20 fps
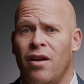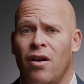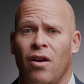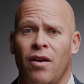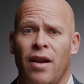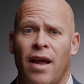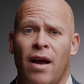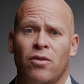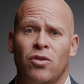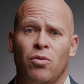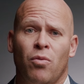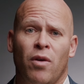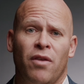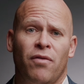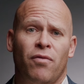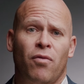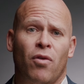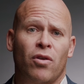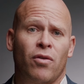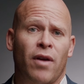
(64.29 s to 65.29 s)
There are now
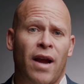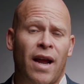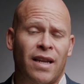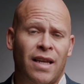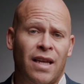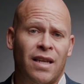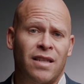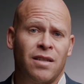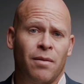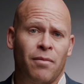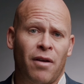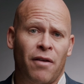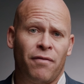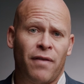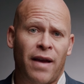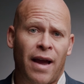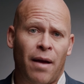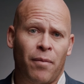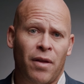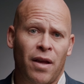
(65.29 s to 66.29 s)
24 grandkids in my
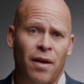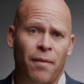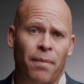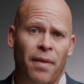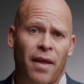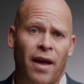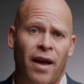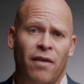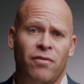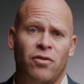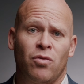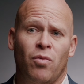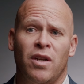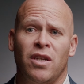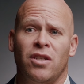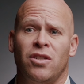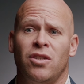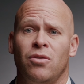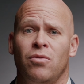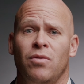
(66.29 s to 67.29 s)
family. I have
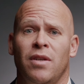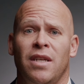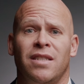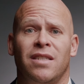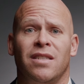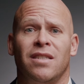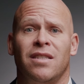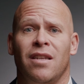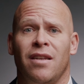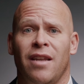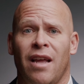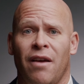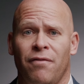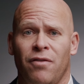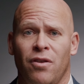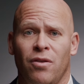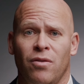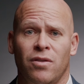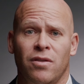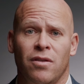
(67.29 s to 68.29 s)
22 nieces and
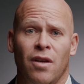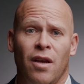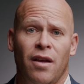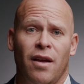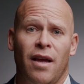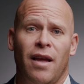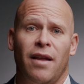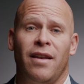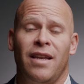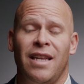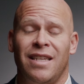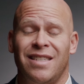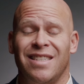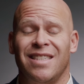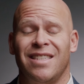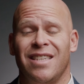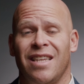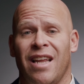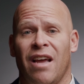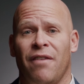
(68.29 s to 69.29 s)

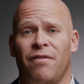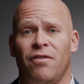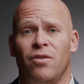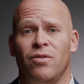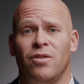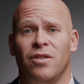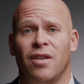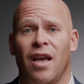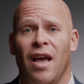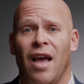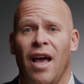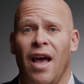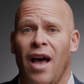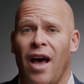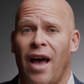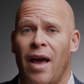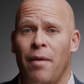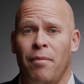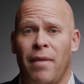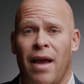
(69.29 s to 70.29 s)
nephews.
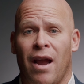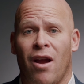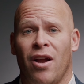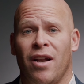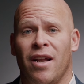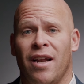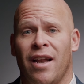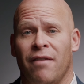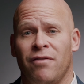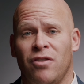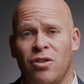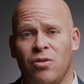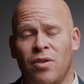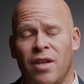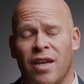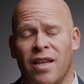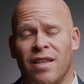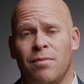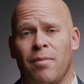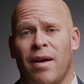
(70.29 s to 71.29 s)
I'm married and have 2
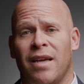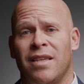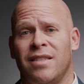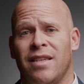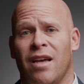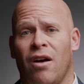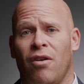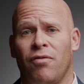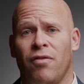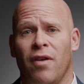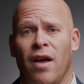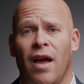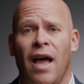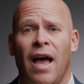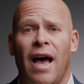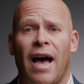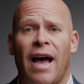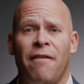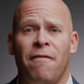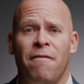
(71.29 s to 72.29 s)
kids myself.
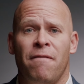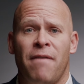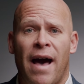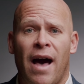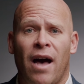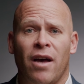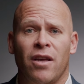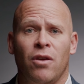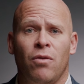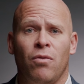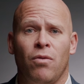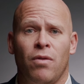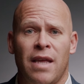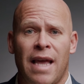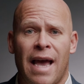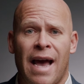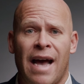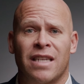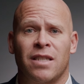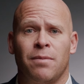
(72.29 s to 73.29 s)
I value
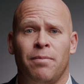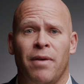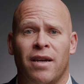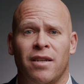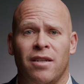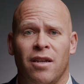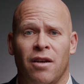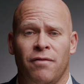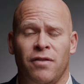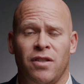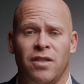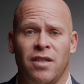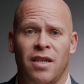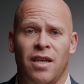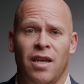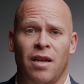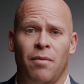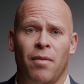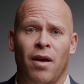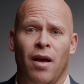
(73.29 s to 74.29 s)
the aspect of
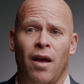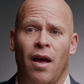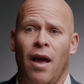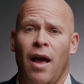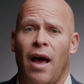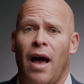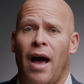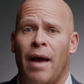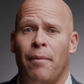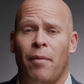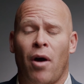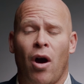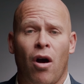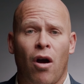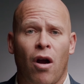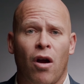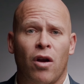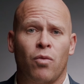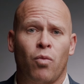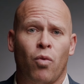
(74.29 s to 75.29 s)
team. I'm a
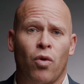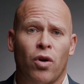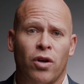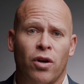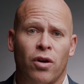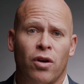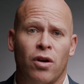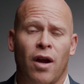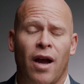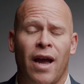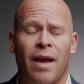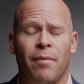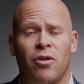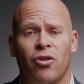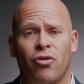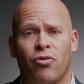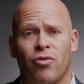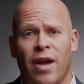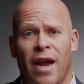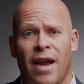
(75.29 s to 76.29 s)
hard worker, I'm
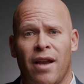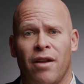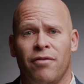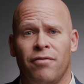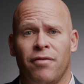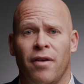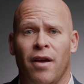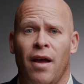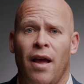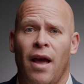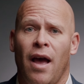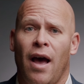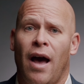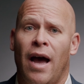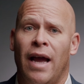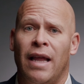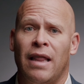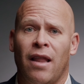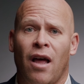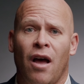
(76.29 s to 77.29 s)
creative.
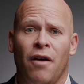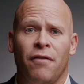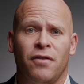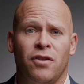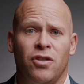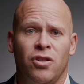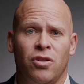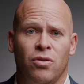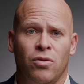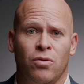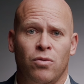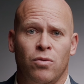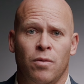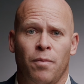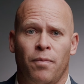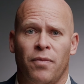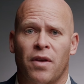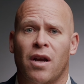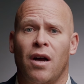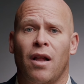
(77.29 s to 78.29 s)
I love
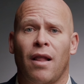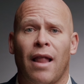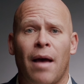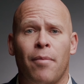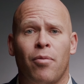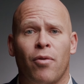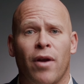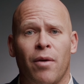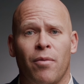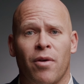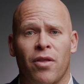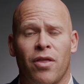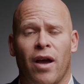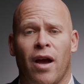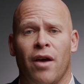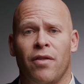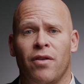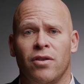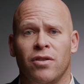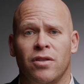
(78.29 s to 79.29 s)
to collaborate with
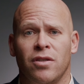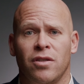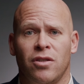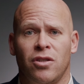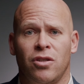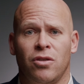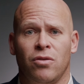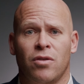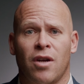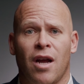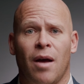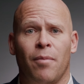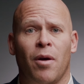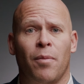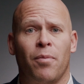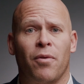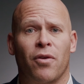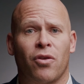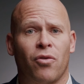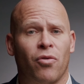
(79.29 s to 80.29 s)
others to come
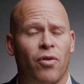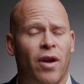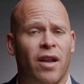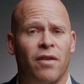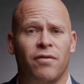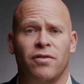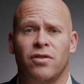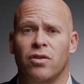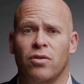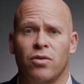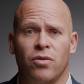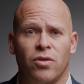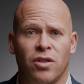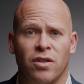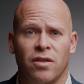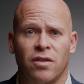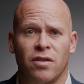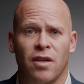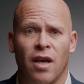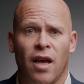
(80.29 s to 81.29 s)
up with creative
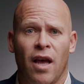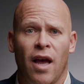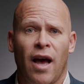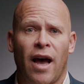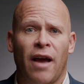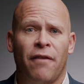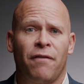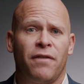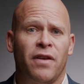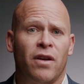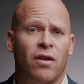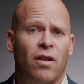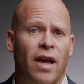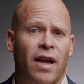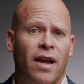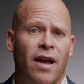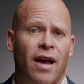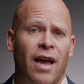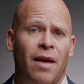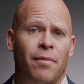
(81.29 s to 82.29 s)
solutions. I feel
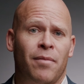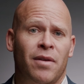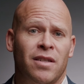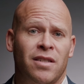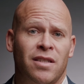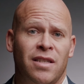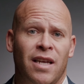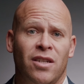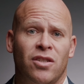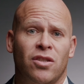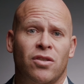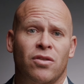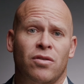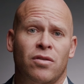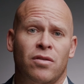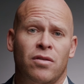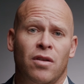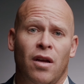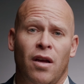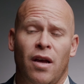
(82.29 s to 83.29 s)
like I am an
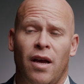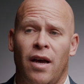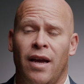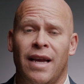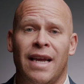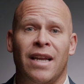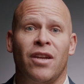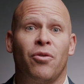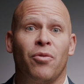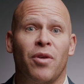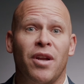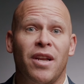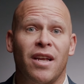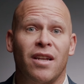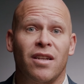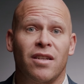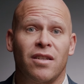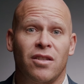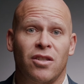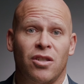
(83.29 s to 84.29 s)
essential
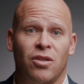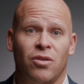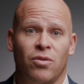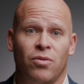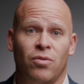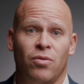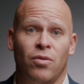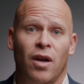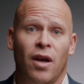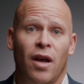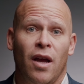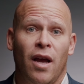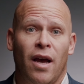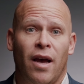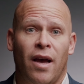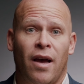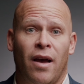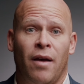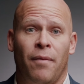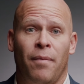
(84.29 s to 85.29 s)
ingredient to
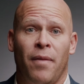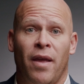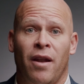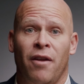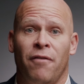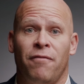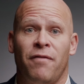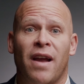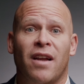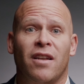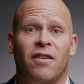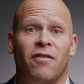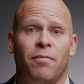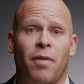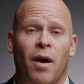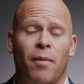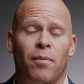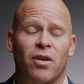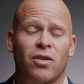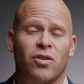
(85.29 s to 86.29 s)
an
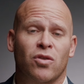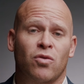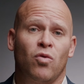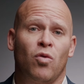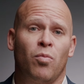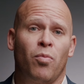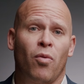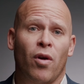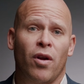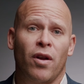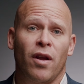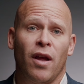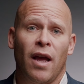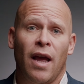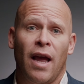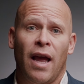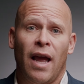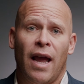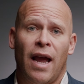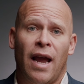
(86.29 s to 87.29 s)
effective public school board.
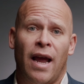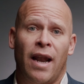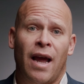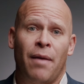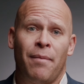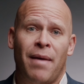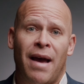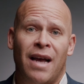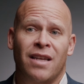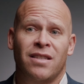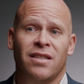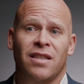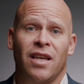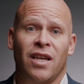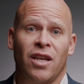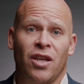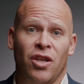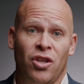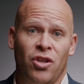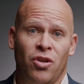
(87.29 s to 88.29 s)
And I'm
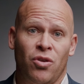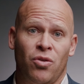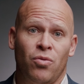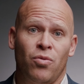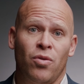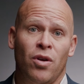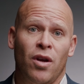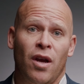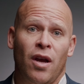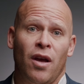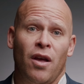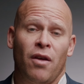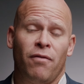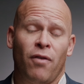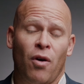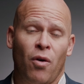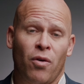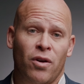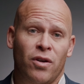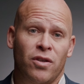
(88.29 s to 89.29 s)
asking you
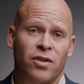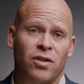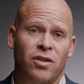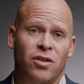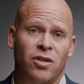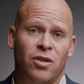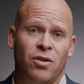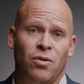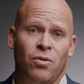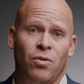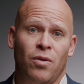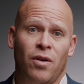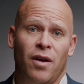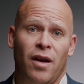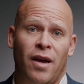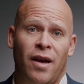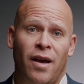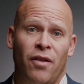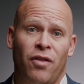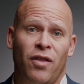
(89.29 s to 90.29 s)
voters to
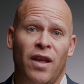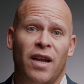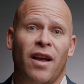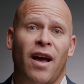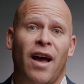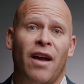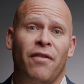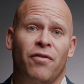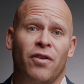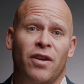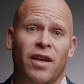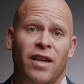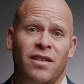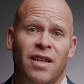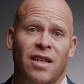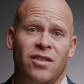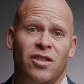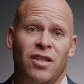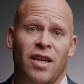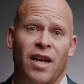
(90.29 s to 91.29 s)
think high for
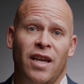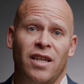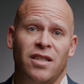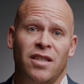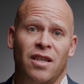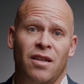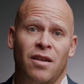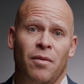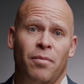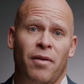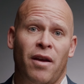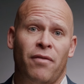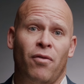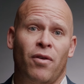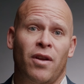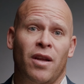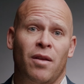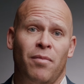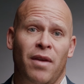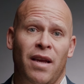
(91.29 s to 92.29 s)
kids' education by
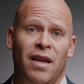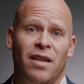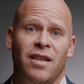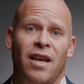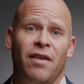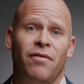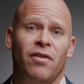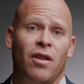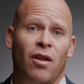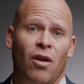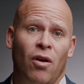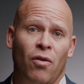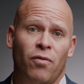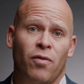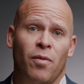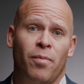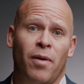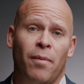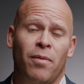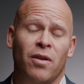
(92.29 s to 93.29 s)
voting me, David Lowe,
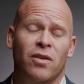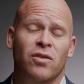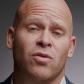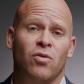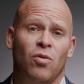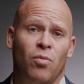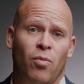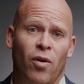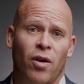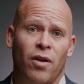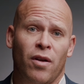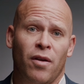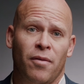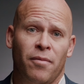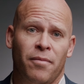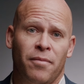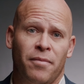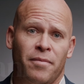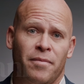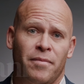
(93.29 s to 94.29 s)
for public school
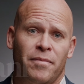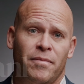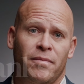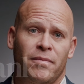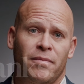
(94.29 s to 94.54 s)
board.